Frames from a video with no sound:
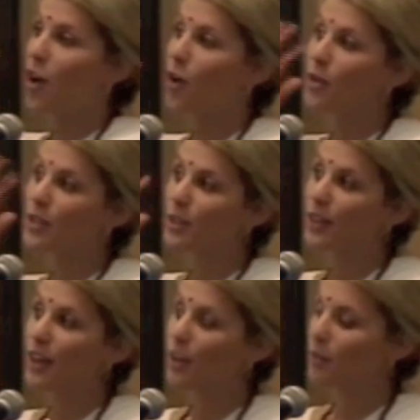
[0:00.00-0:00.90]
always
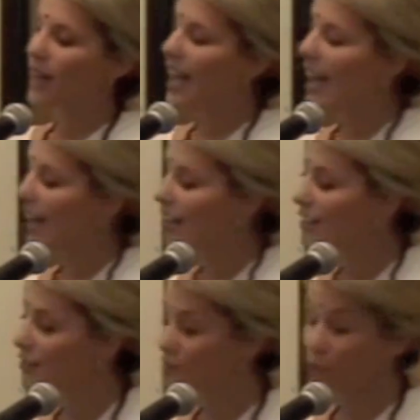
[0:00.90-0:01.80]
going on in my head
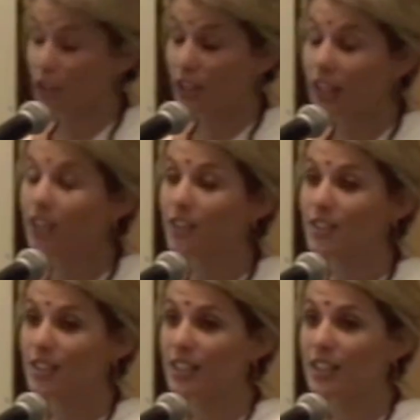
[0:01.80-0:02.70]
for
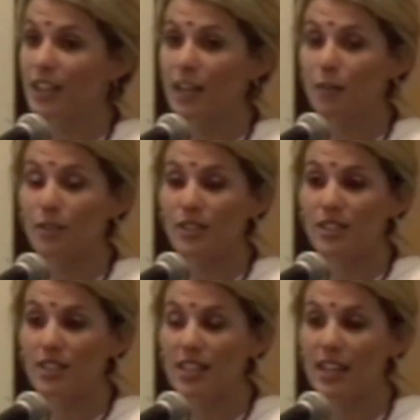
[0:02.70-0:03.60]
years. And it was
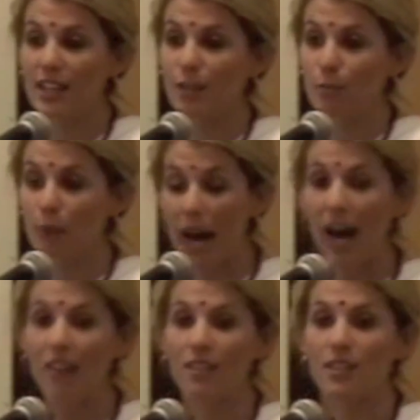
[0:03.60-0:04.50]
to take a
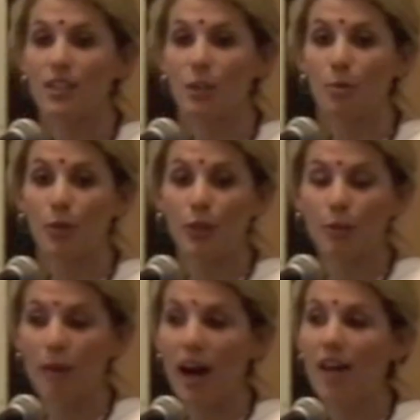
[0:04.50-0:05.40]
bath, a
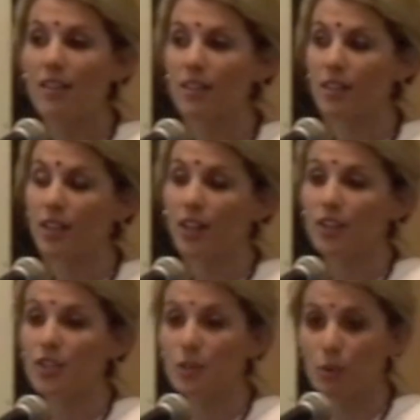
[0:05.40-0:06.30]
ceremonial bath in the
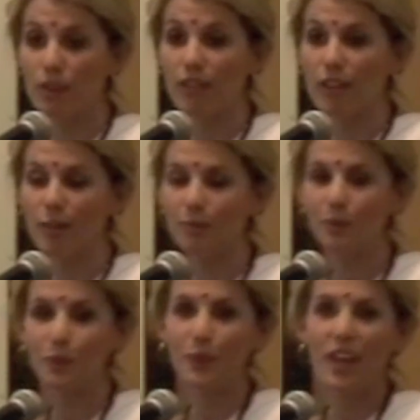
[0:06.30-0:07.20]
Ganges River.
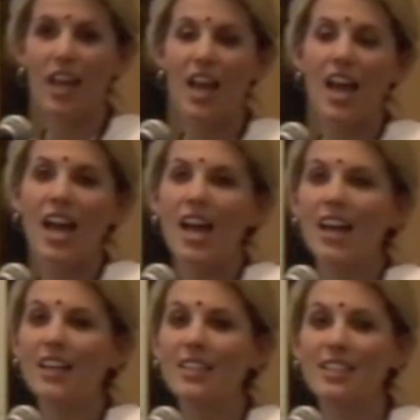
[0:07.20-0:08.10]

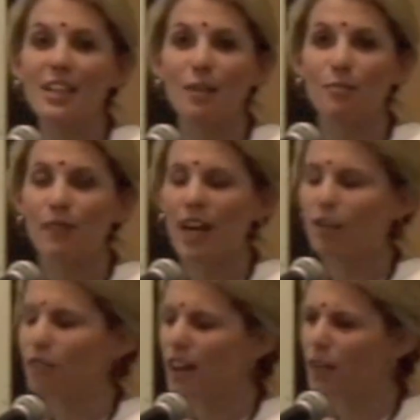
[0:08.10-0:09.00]
And
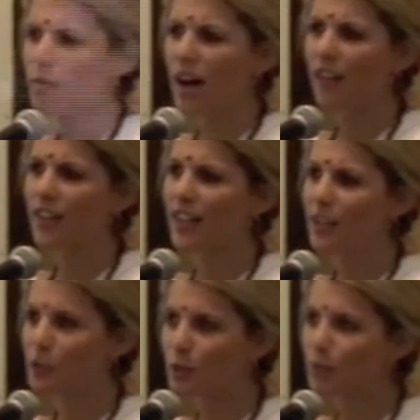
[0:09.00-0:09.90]
I read about it,
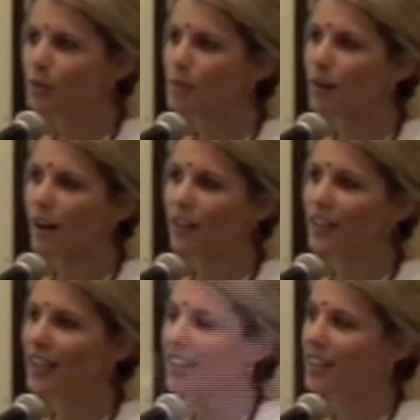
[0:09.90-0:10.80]
I dreamed about
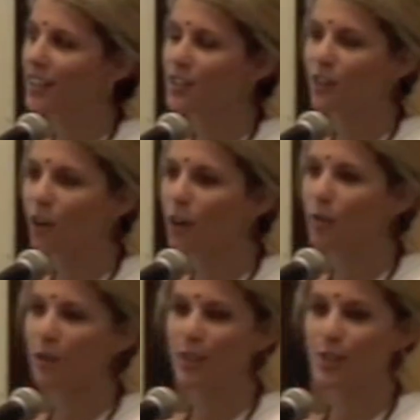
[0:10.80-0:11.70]
it. It's all
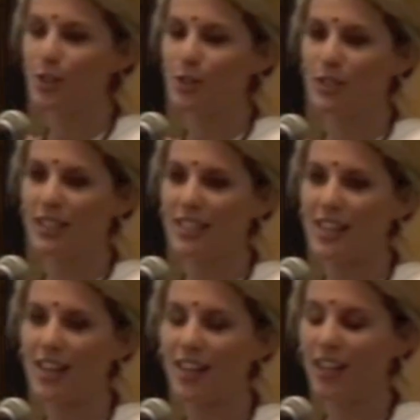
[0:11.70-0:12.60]
I wanted to do in
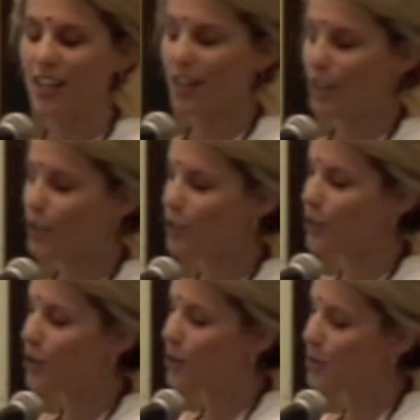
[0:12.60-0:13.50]
India.
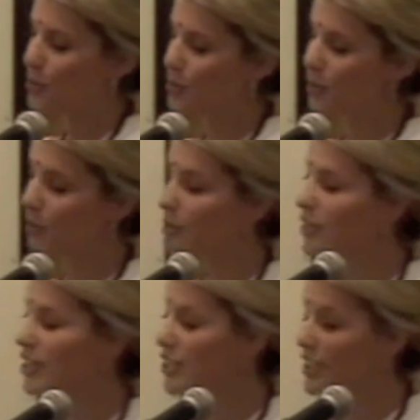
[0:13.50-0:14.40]
So when we
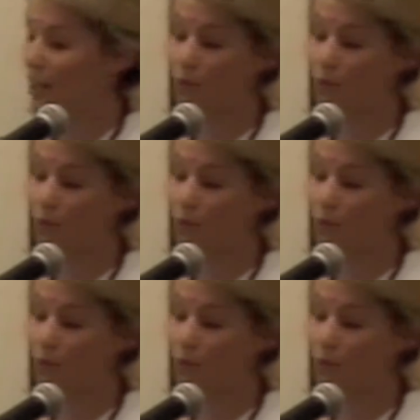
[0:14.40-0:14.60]
reached